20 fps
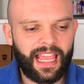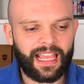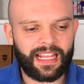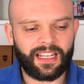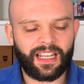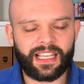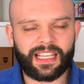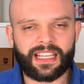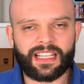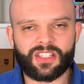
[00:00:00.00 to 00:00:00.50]

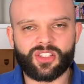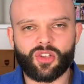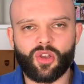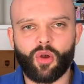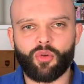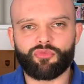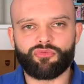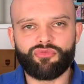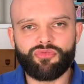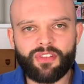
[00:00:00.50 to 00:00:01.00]
like it's
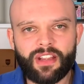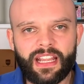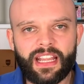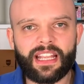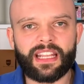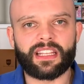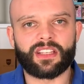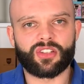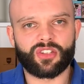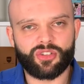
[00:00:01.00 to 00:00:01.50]
got
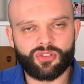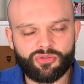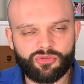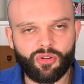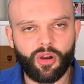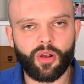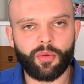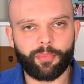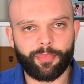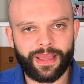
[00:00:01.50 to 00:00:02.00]
really
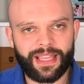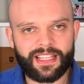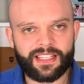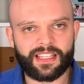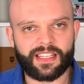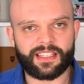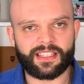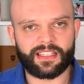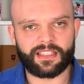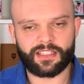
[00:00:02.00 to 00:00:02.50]
strong
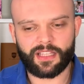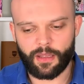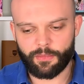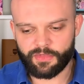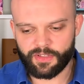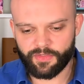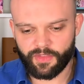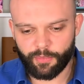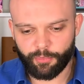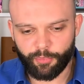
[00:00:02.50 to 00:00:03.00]
basis in
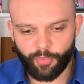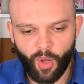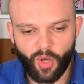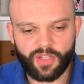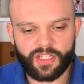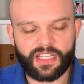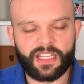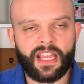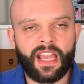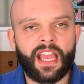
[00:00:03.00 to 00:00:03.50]
terms of the
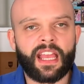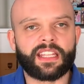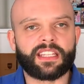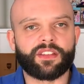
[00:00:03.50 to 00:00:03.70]
body